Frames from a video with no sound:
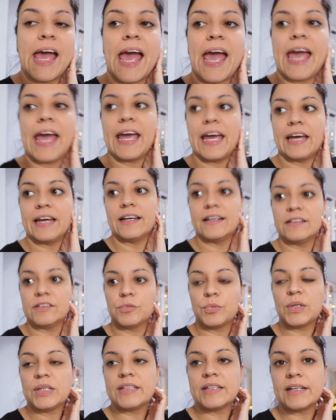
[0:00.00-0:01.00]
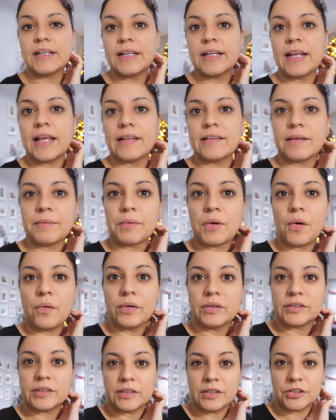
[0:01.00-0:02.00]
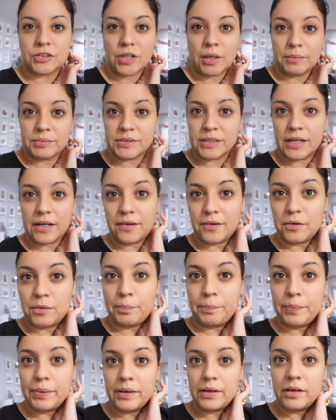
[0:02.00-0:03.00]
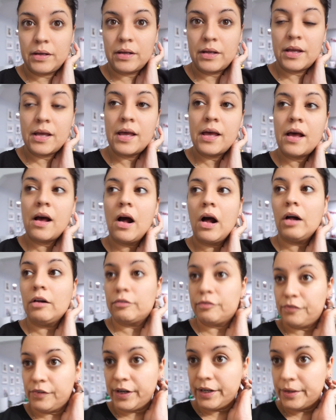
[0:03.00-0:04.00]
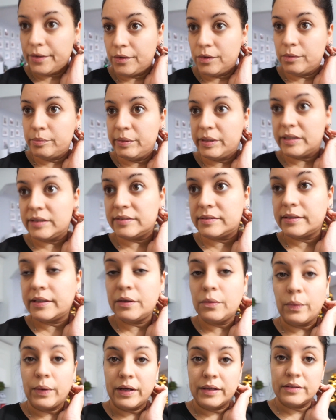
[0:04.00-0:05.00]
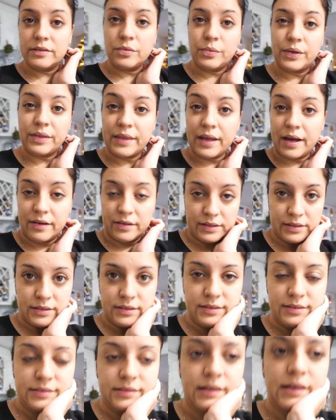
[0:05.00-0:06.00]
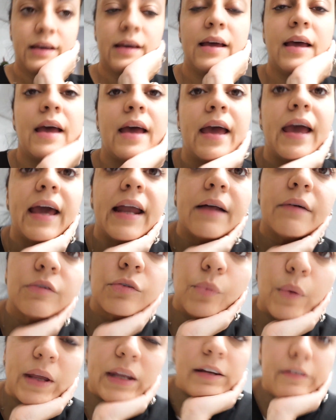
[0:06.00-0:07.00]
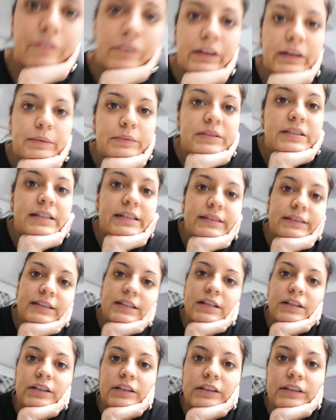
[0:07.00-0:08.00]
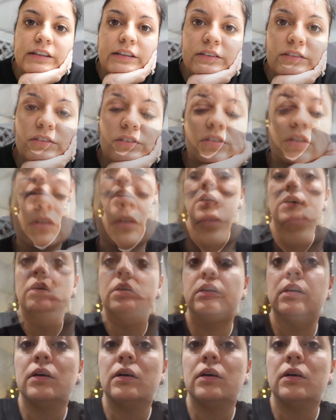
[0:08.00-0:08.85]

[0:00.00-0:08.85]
And we didn't end up going to the shop to help Alfredo because he went without us. And I was waiting for him to get dinner. And so